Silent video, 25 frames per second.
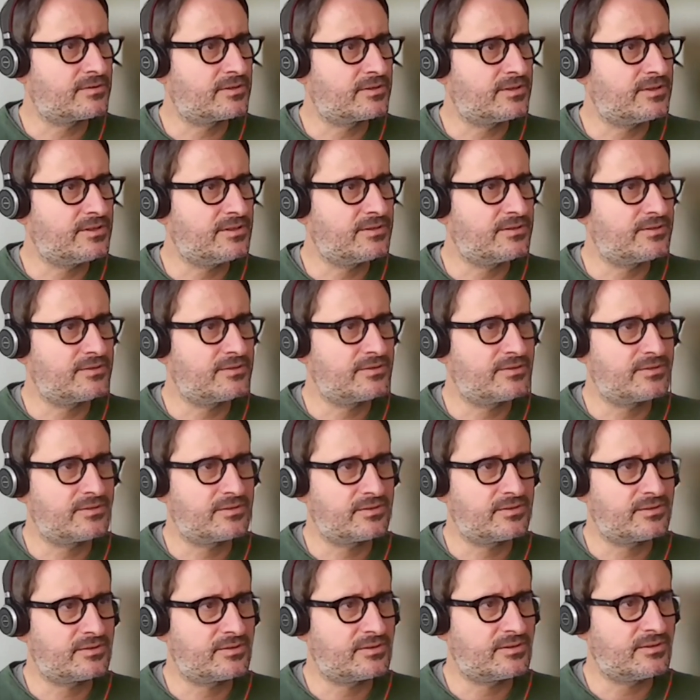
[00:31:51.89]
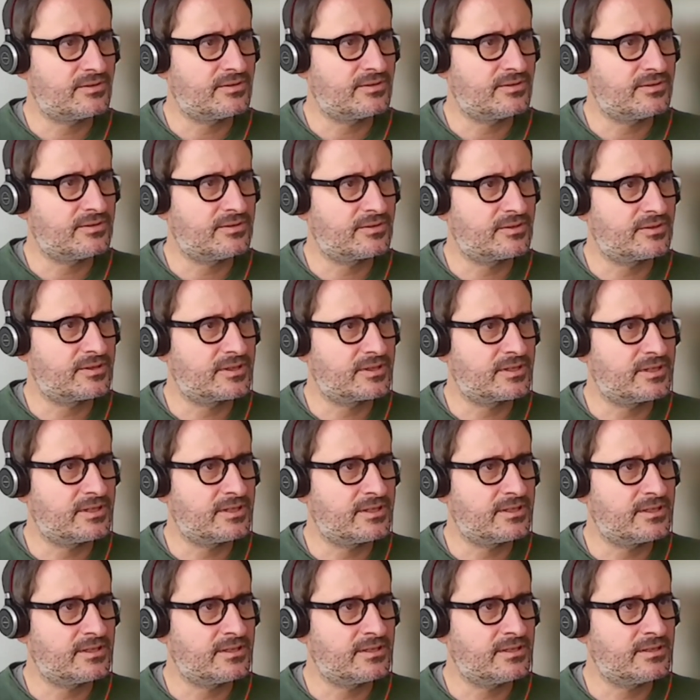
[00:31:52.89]
this. This is
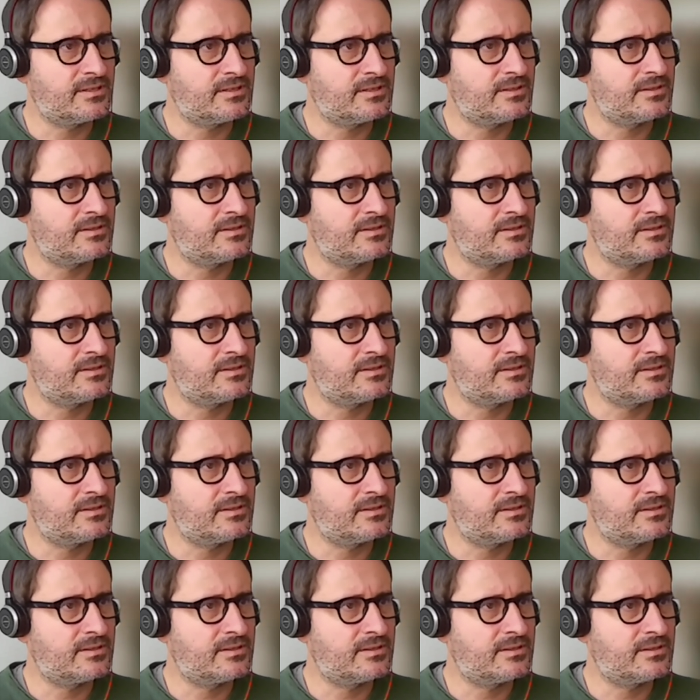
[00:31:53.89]
okay.